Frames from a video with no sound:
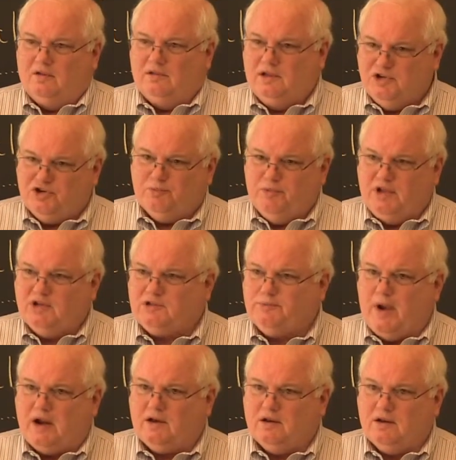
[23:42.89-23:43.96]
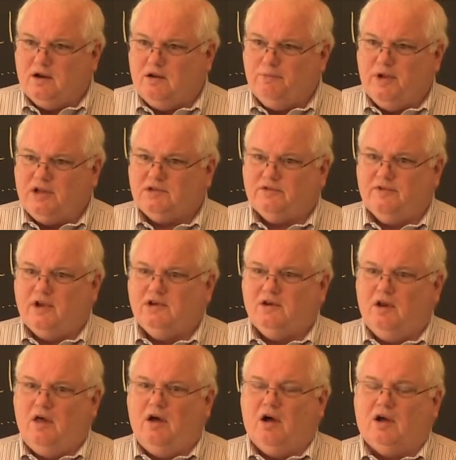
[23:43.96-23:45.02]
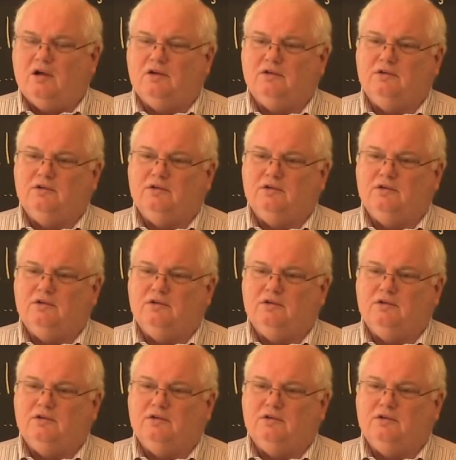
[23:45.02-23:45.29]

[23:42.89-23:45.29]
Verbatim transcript: These should be inspected under Pennsylvania law.